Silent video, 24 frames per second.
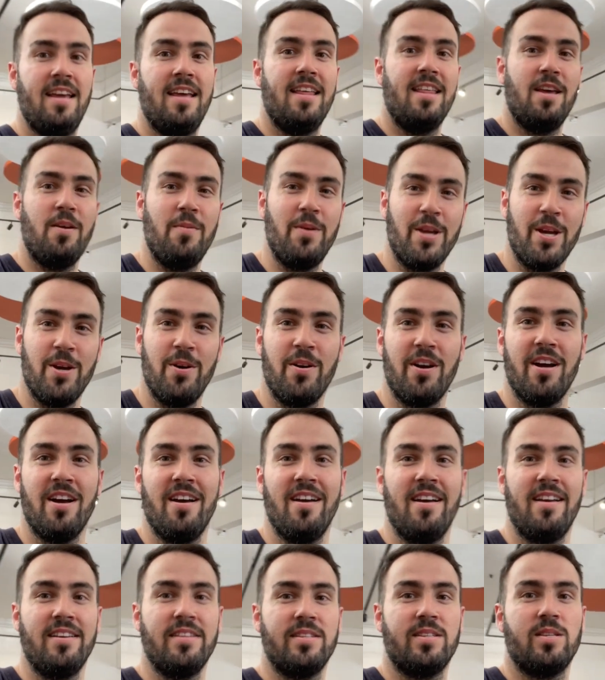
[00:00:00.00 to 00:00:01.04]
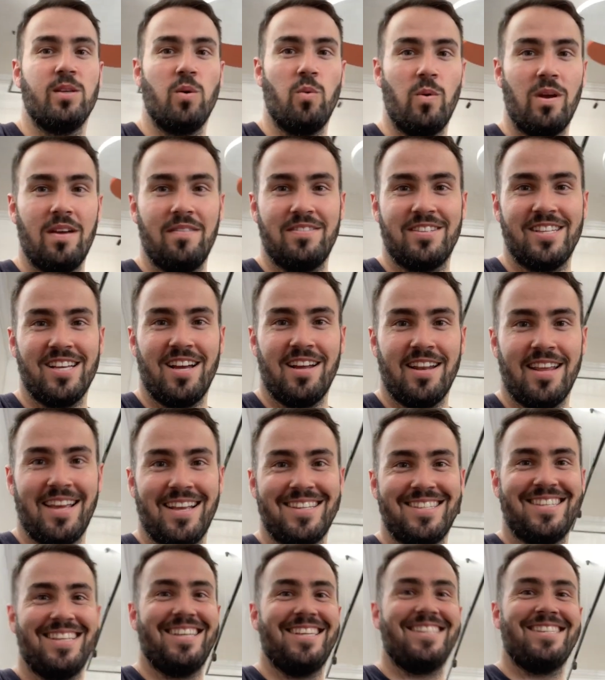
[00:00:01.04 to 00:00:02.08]
There we go, guys, we have done it.
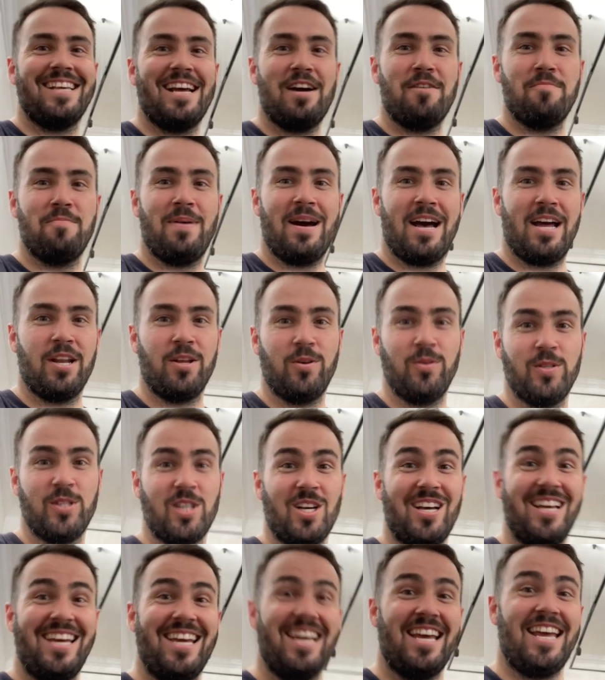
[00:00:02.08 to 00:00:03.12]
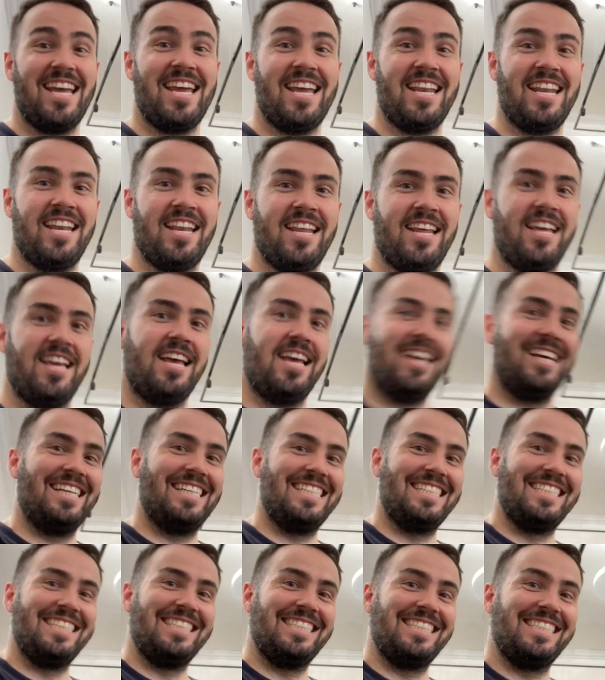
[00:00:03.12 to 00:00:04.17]
Sound panels are in.
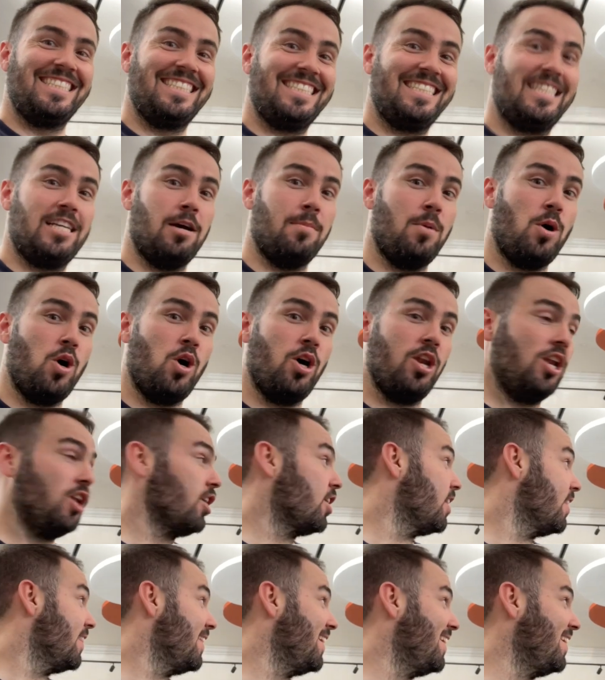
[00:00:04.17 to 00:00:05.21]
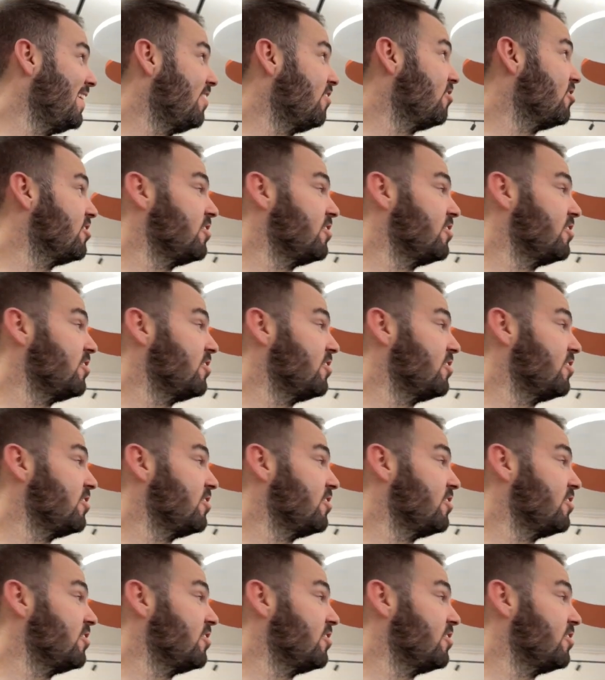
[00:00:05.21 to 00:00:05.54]
Come on, look at that.